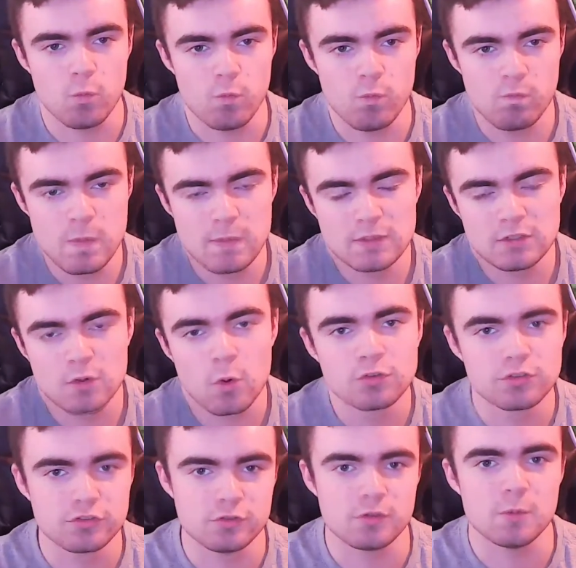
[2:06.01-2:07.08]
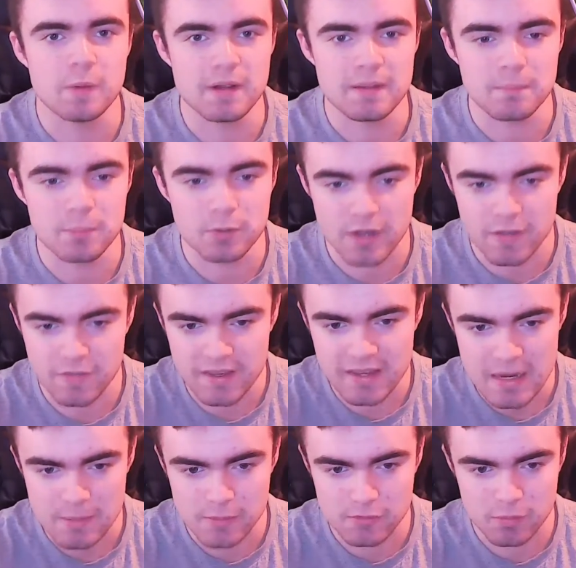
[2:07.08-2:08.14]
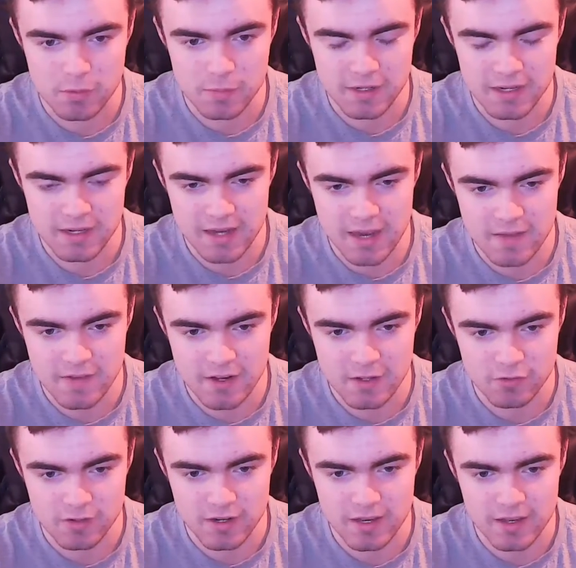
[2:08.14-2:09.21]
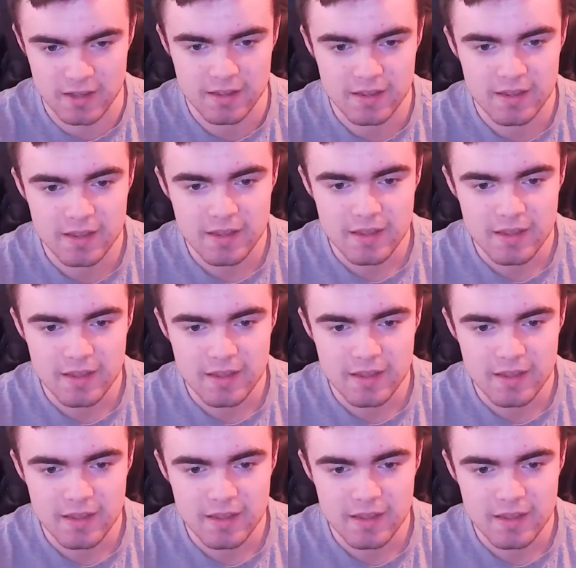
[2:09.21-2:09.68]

Wimbledon also drew a win, but I think Cambridge are probably gonna get a victory here.